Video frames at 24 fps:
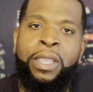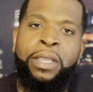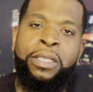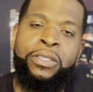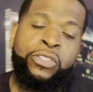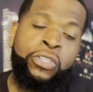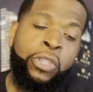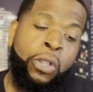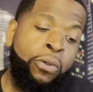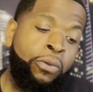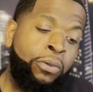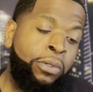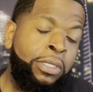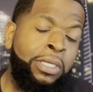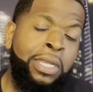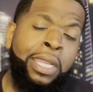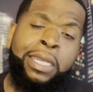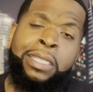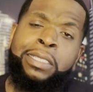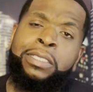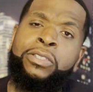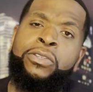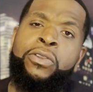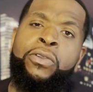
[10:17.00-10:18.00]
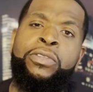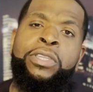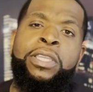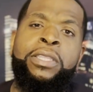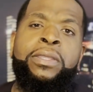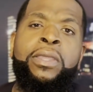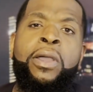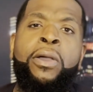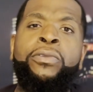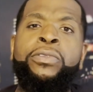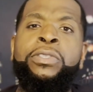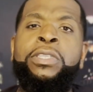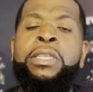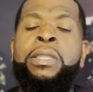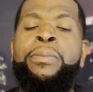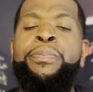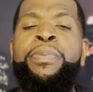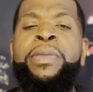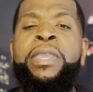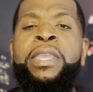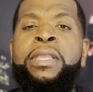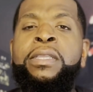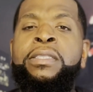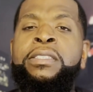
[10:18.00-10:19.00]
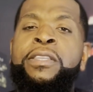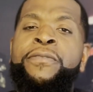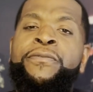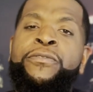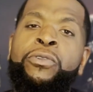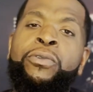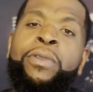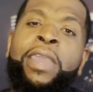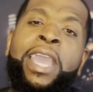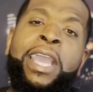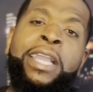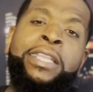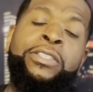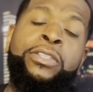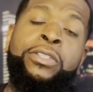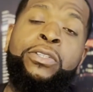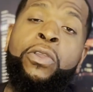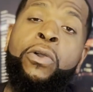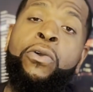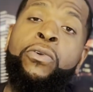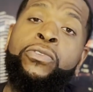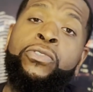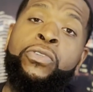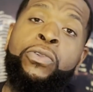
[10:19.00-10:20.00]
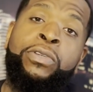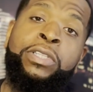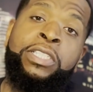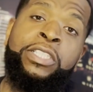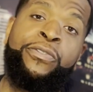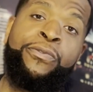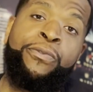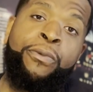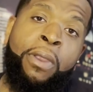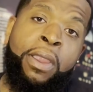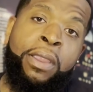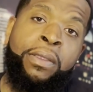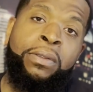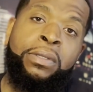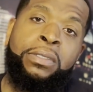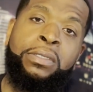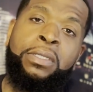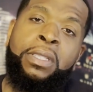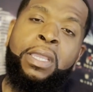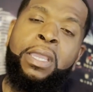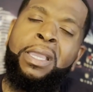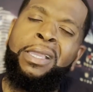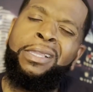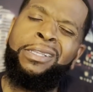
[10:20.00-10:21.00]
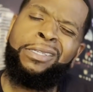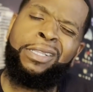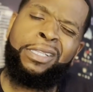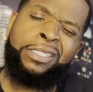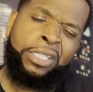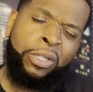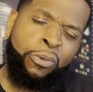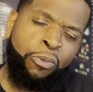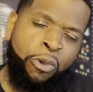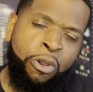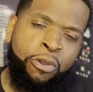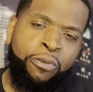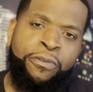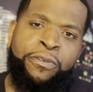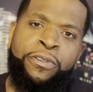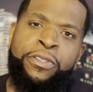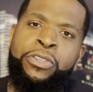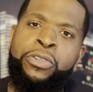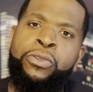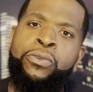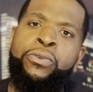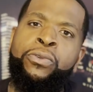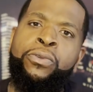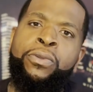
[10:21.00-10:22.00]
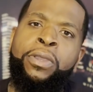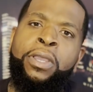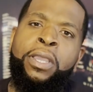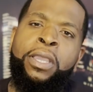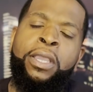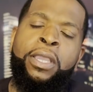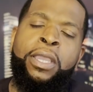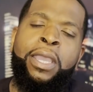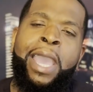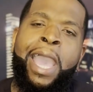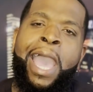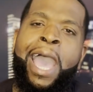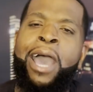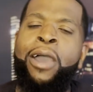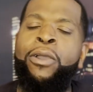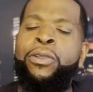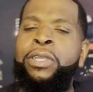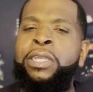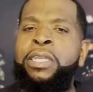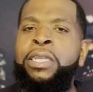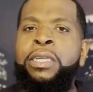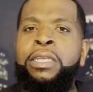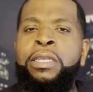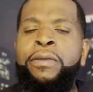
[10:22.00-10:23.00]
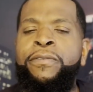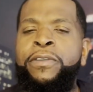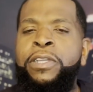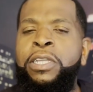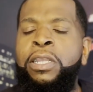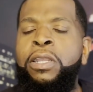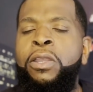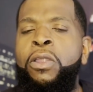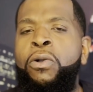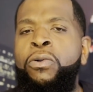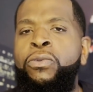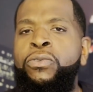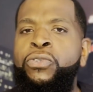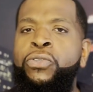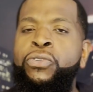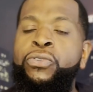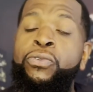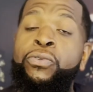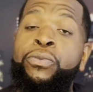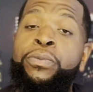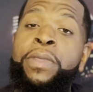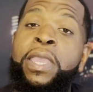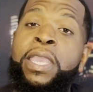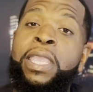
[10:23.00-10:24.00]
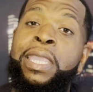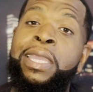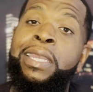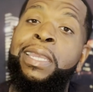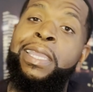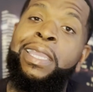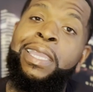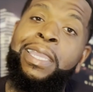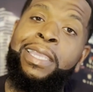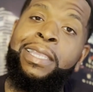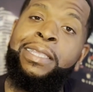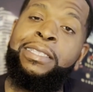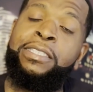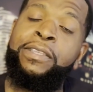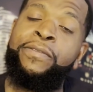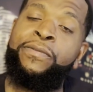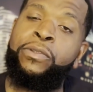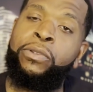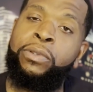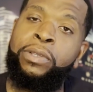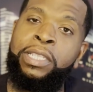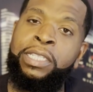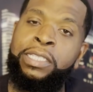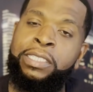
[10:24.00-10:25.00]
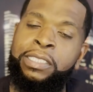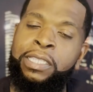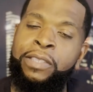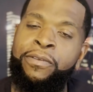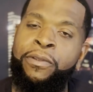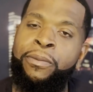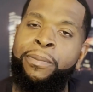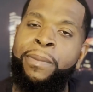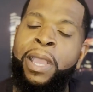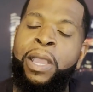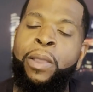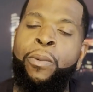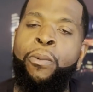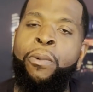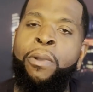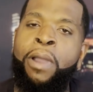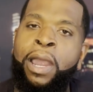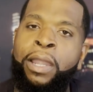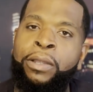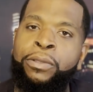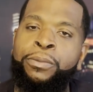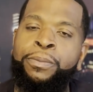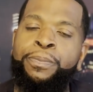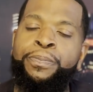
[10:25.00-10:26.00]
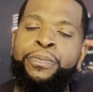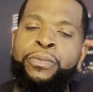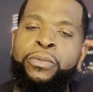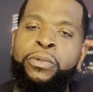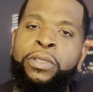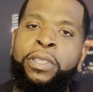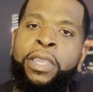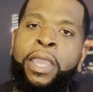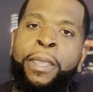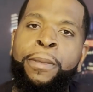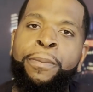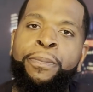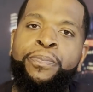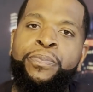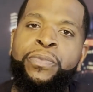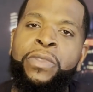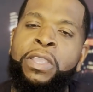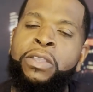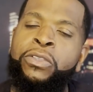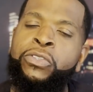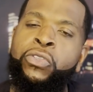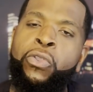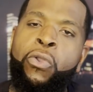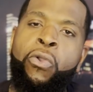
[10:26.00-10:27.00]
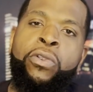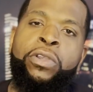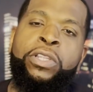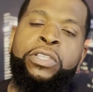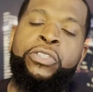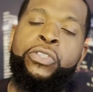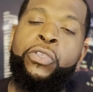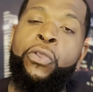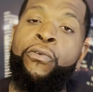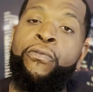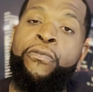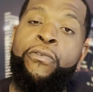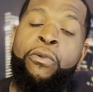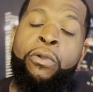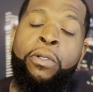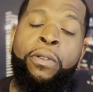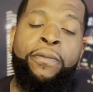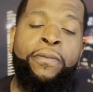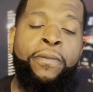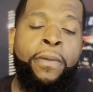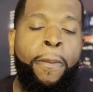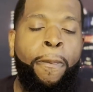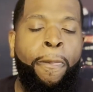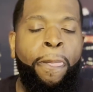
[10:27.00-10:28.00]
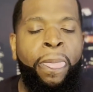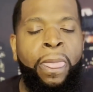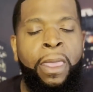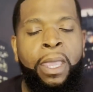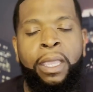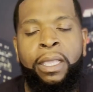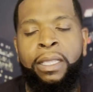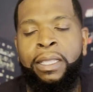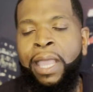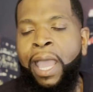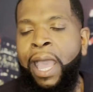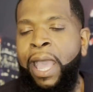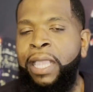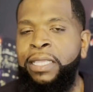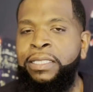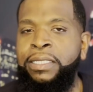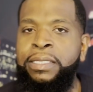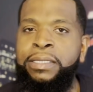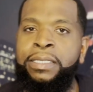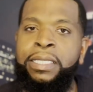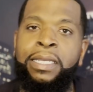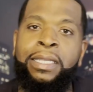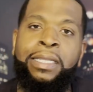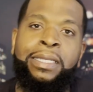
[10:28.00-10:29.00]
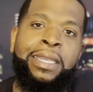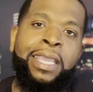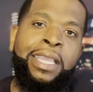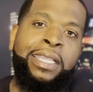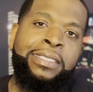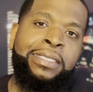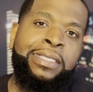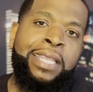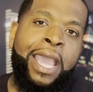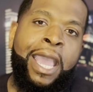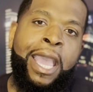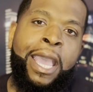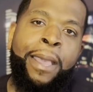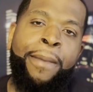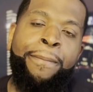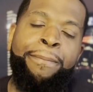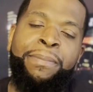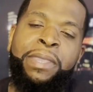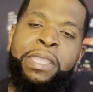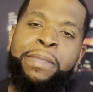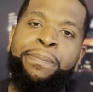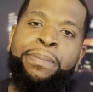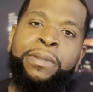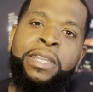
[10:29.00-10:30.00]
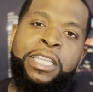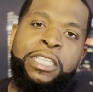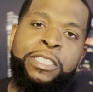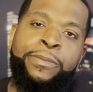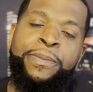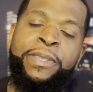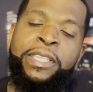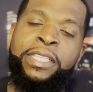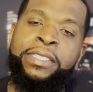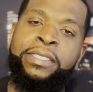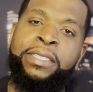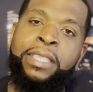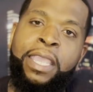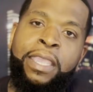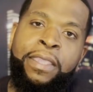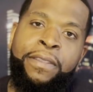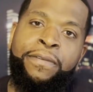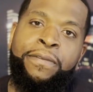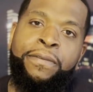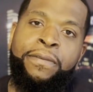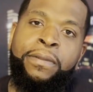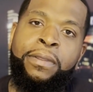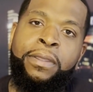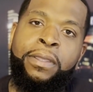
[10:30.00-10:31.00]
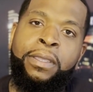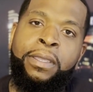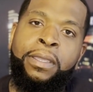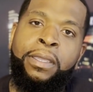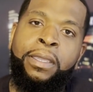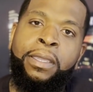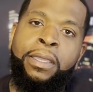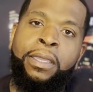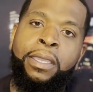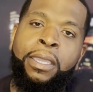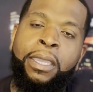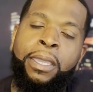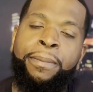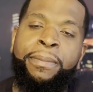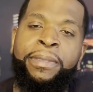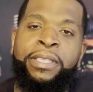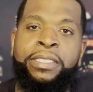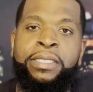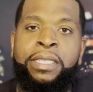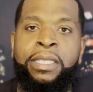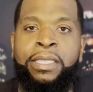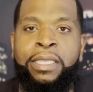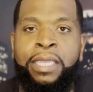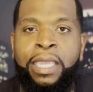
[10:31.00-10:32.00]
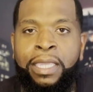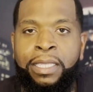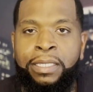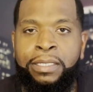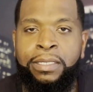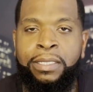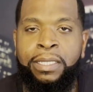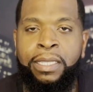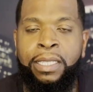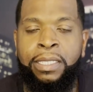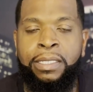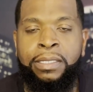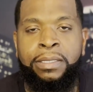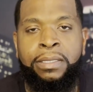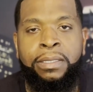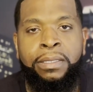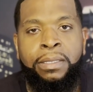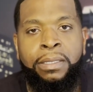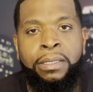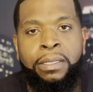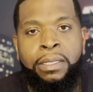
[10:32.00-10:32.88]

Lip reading: So let us know your thoughts and opinions. If you had your nose on this fragrance, does it work for you? How good of a clone do you think it is of Creed Silver Mountain Water? Okay, so on and so forth. Guys, until the next time, be blessed, be safe. And Mr. King Sense